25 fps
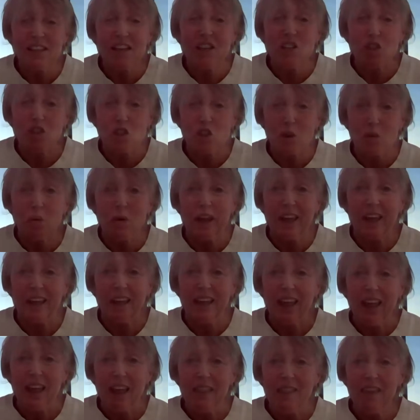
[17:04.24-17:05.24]
they're
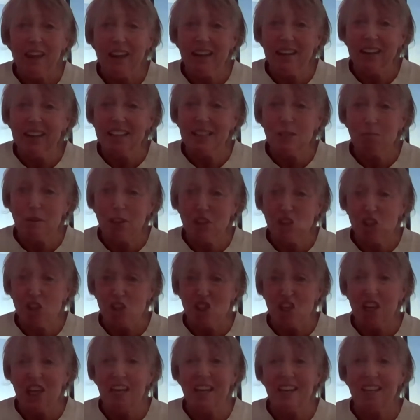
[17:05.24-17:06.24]
doing that need to be
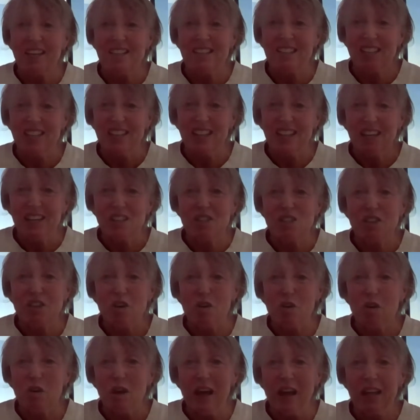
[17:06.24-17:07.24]
shared.
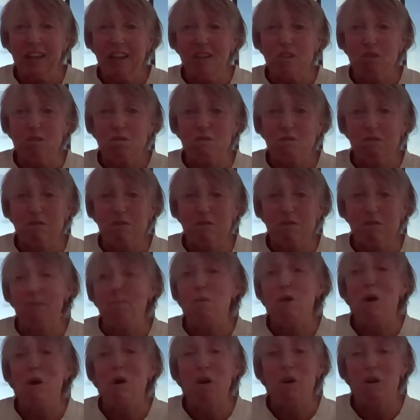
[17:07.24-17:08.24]
So a little
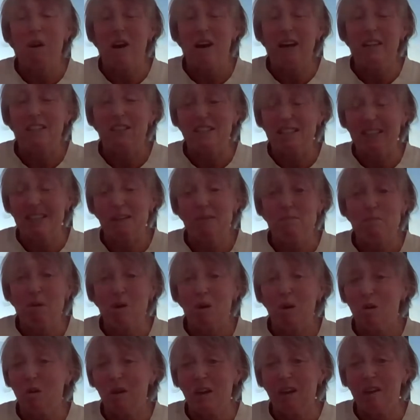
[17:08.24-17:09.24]
depot
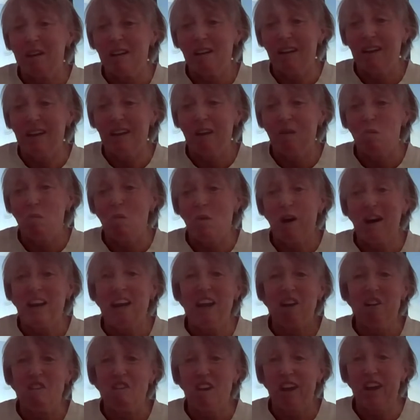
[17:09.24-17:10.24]
in one
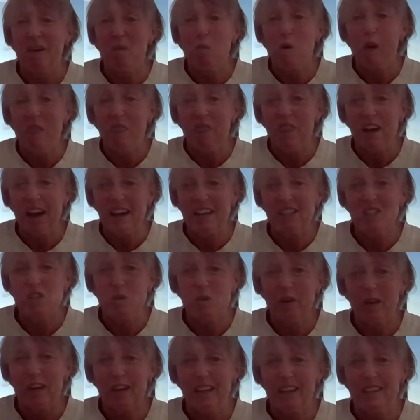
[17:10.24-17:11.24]
area, what they're
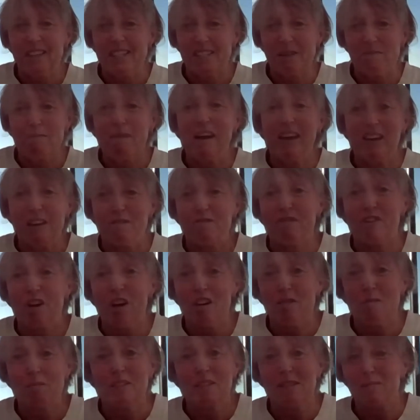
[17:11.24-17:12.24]
doing to make
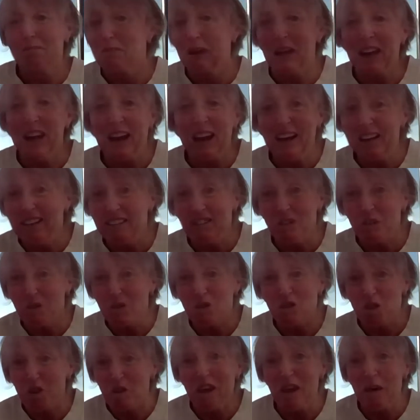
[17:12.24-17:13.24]
environment better or
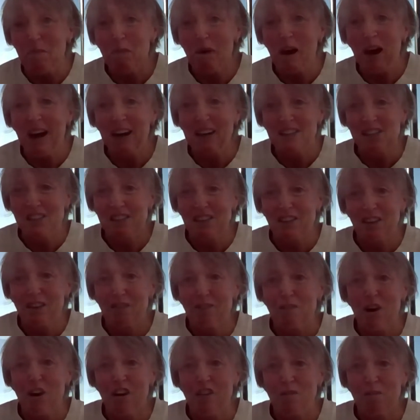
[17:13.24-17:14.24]
do their part to the
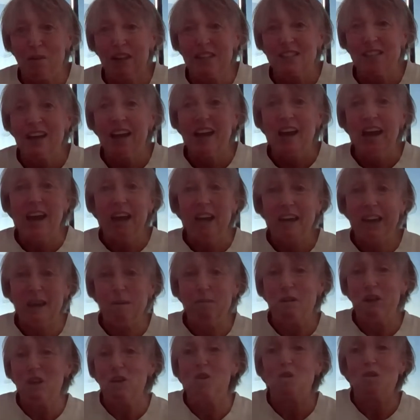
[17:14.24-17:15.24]
environment
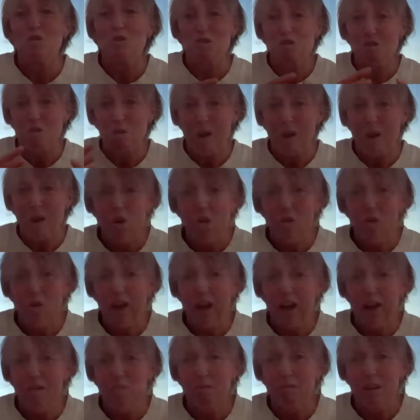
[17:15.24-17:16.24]
can be used throughout the
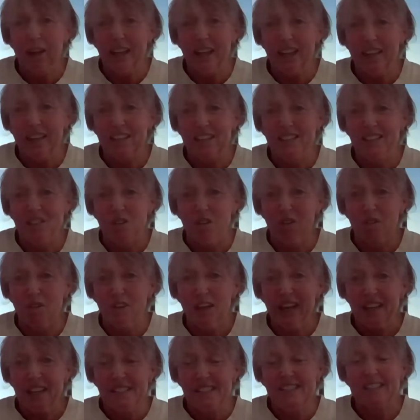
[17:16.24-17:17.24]
whole company. So
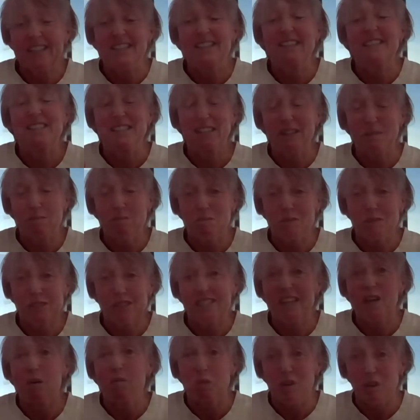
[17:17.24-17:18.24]

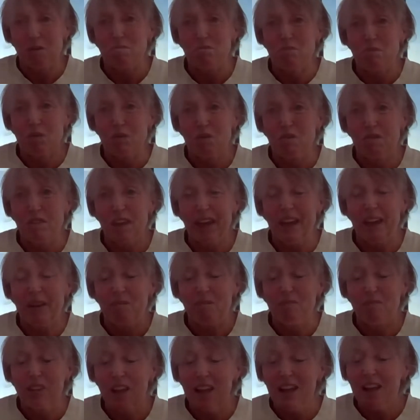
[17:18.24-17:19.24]
systems that would improve
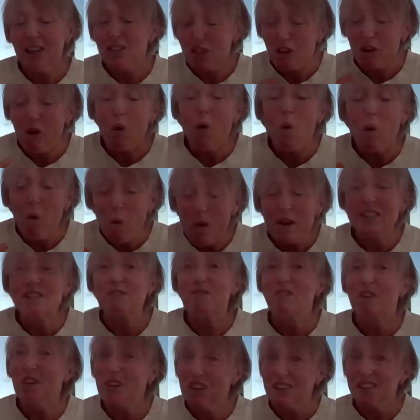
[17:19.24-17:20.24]
that. So
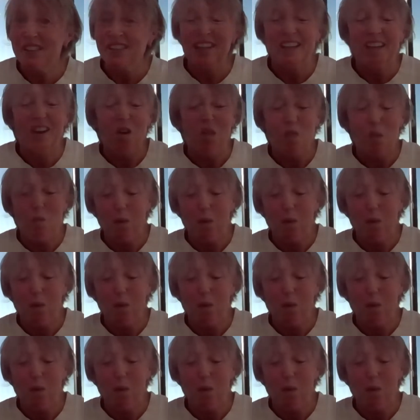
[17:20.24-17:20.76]
always focusing on